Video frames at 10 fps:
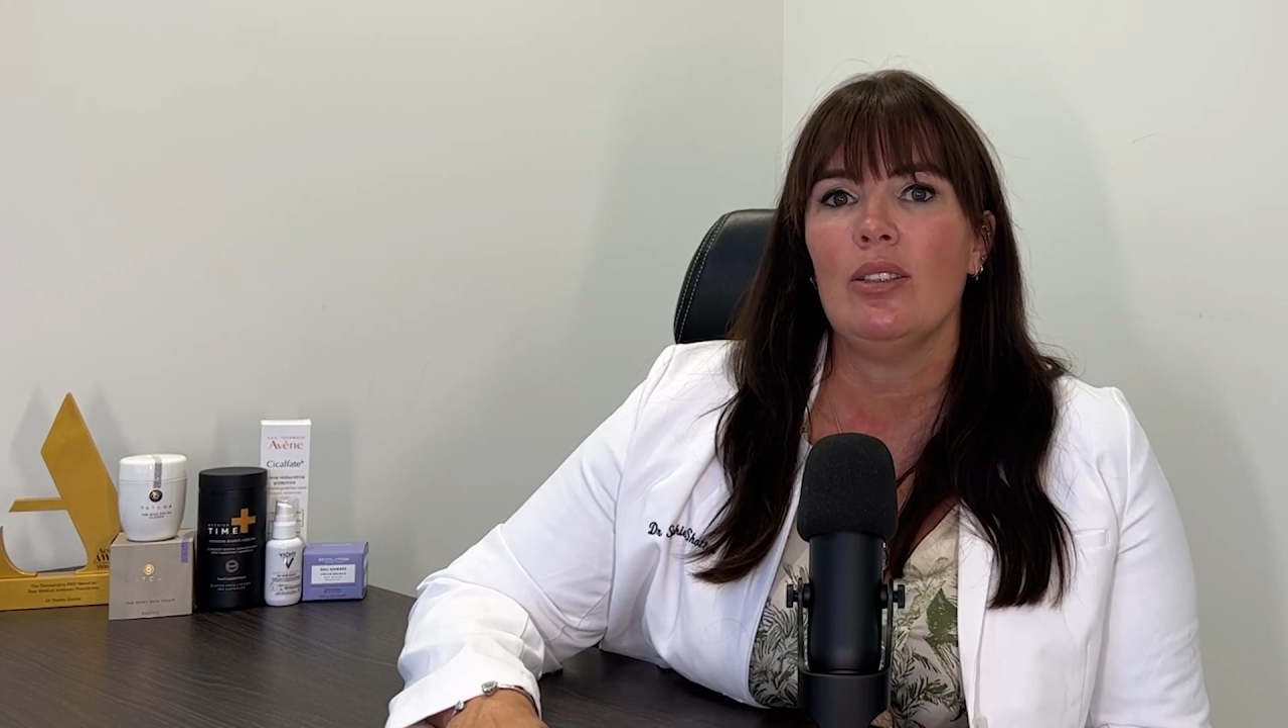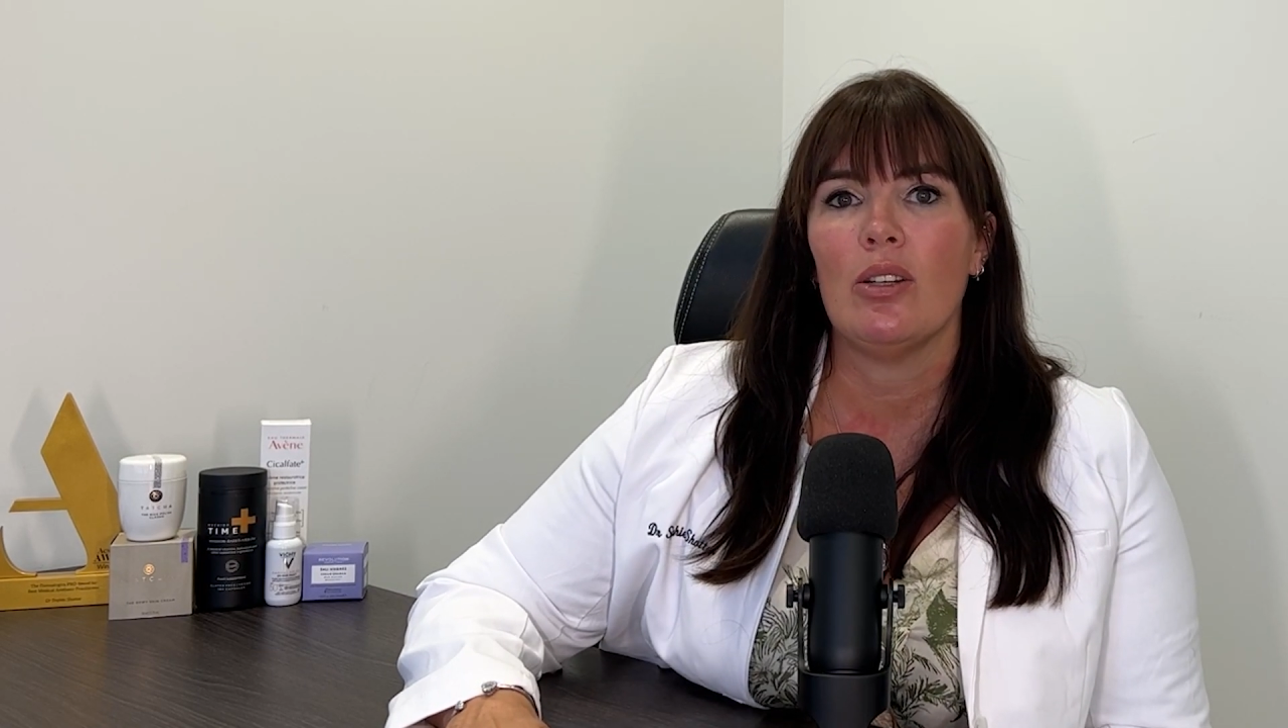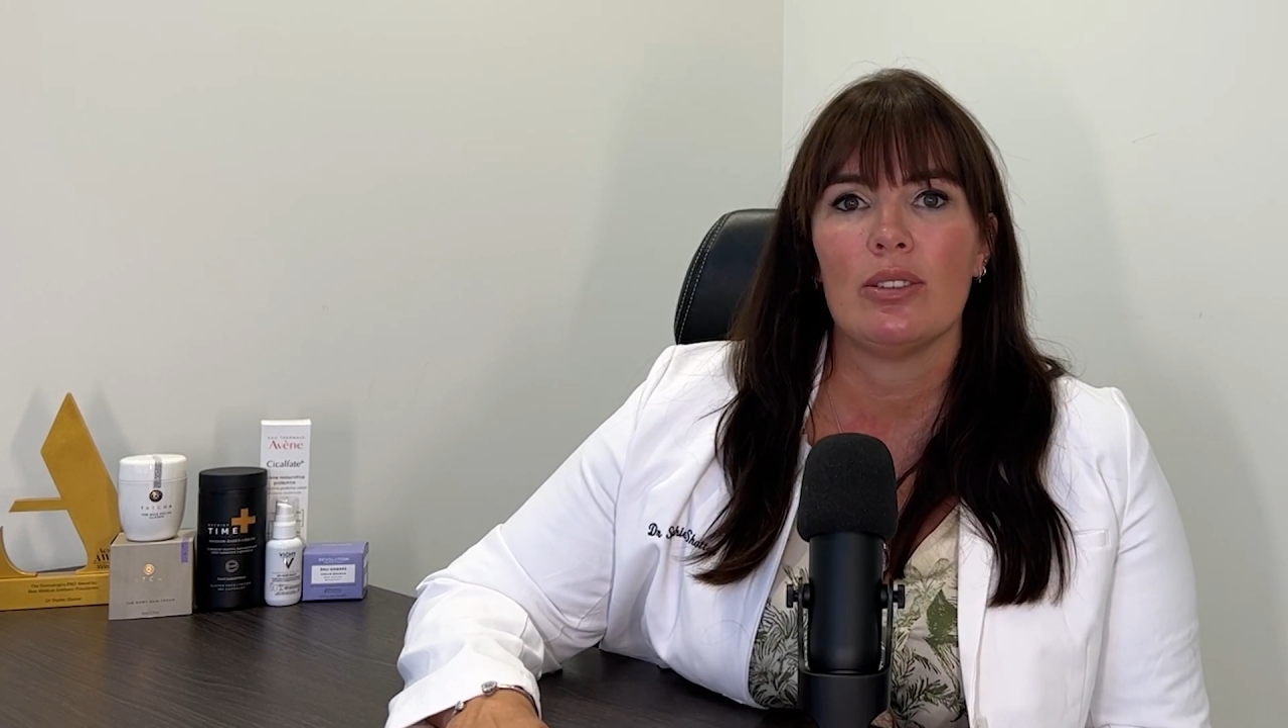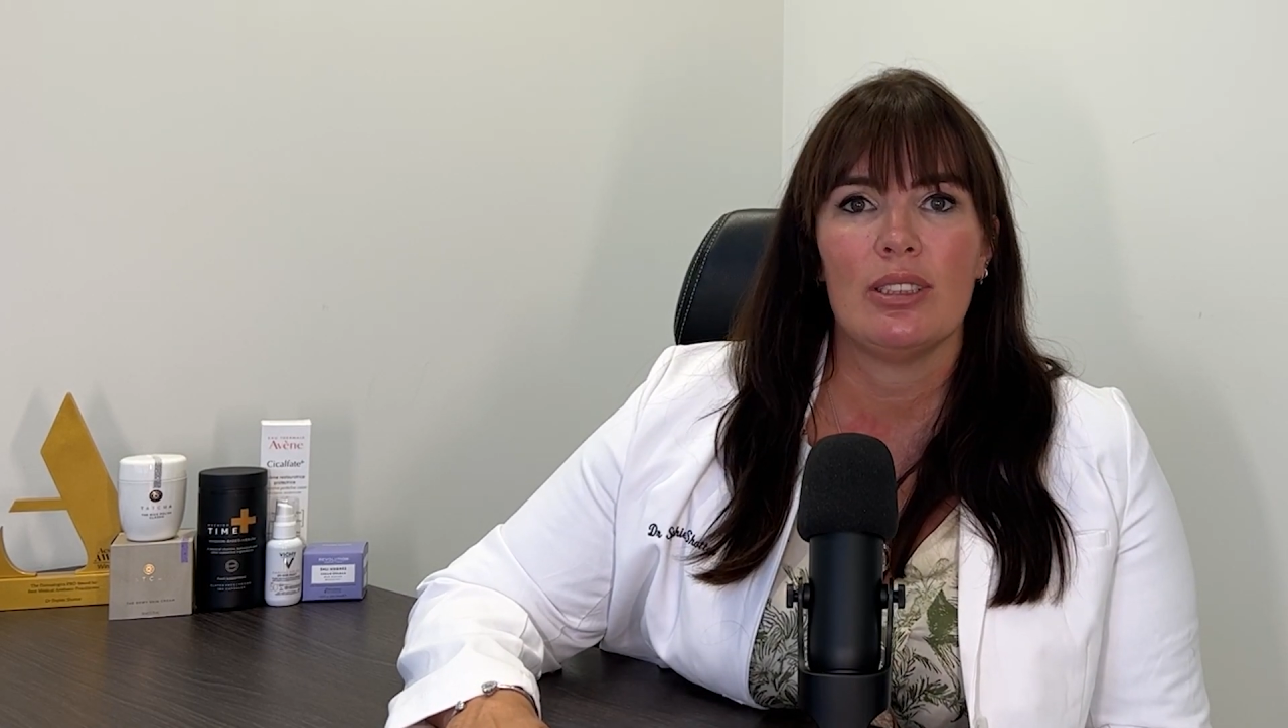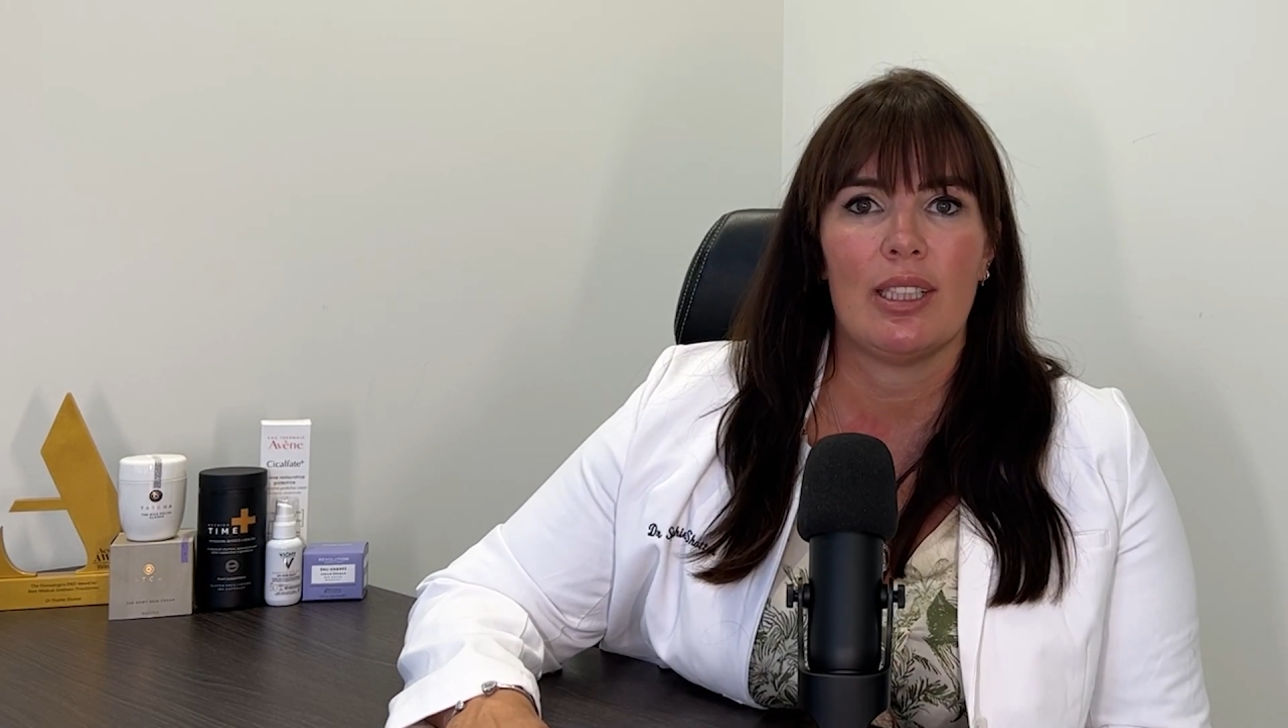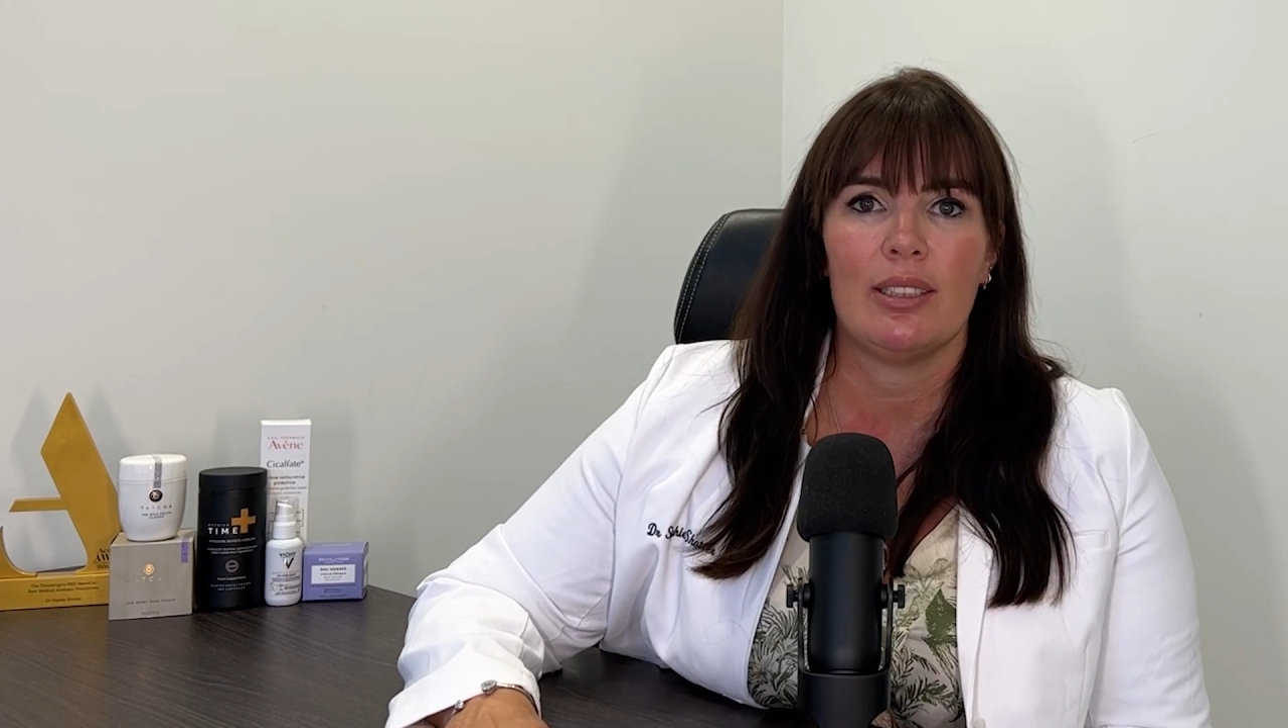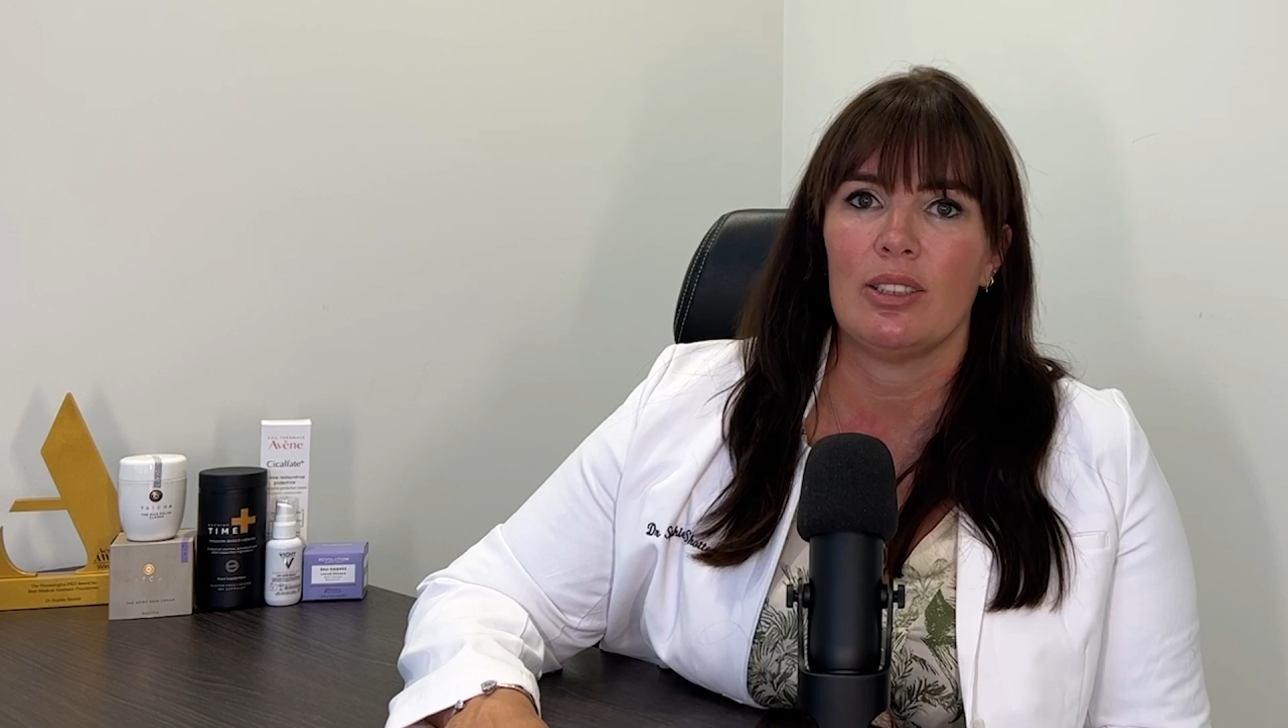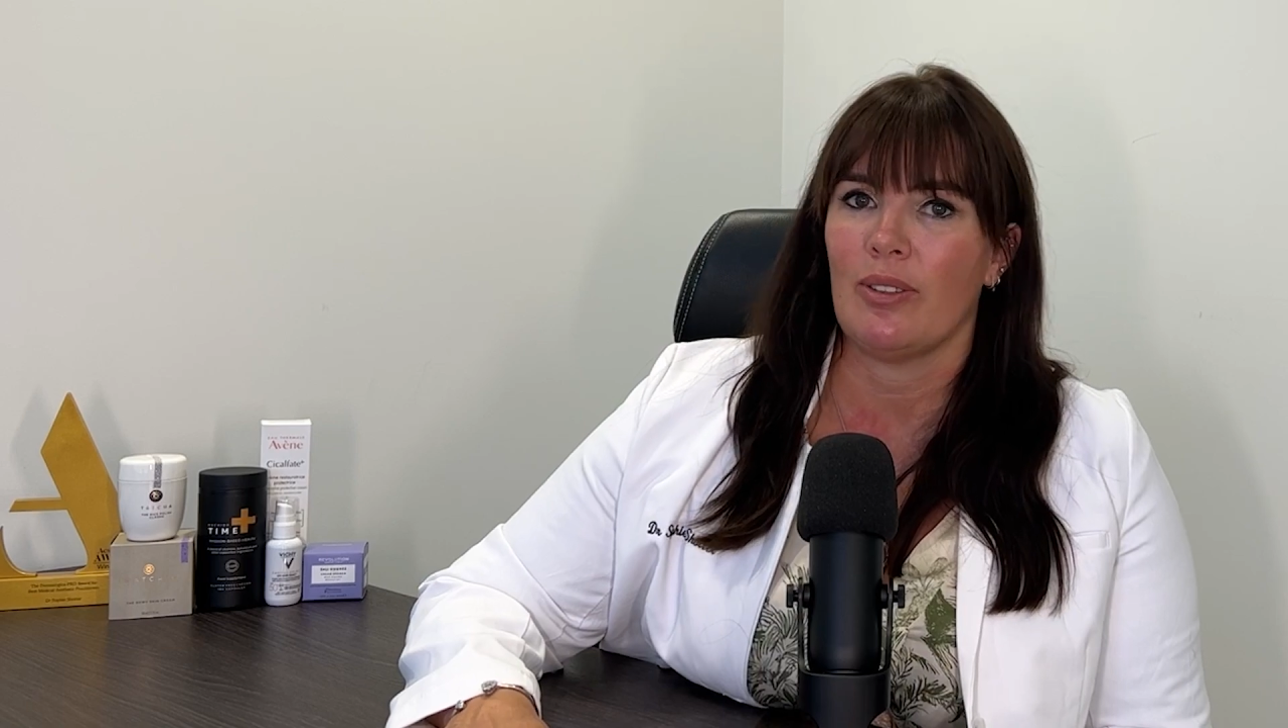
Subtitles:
concerns